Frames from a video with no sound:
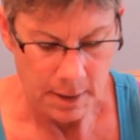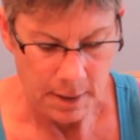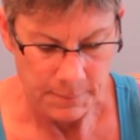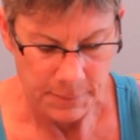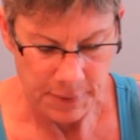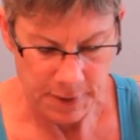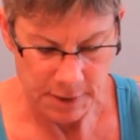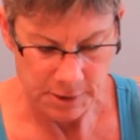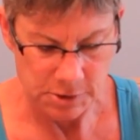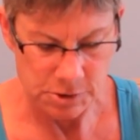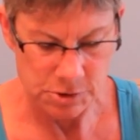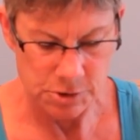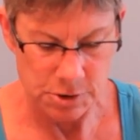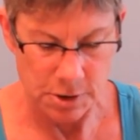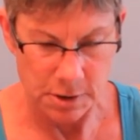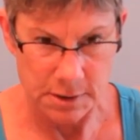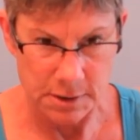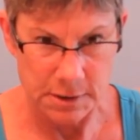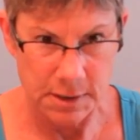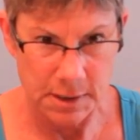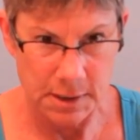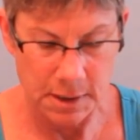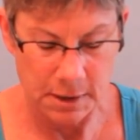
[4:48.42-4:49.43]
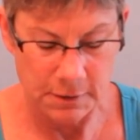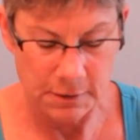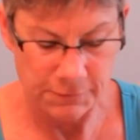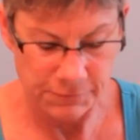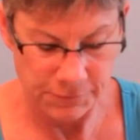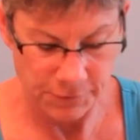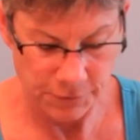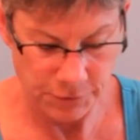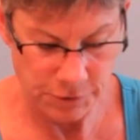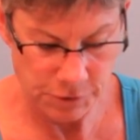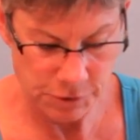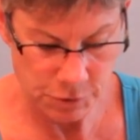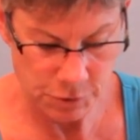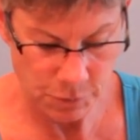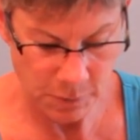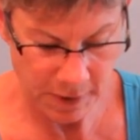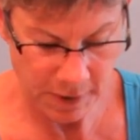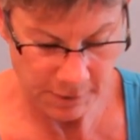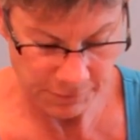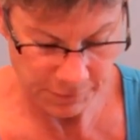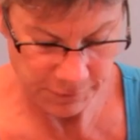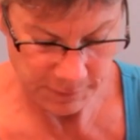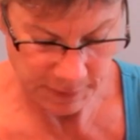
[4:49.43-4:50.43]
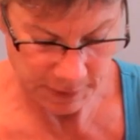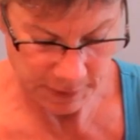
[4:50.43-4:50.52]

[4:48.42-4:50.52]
But I start at the end furthest away from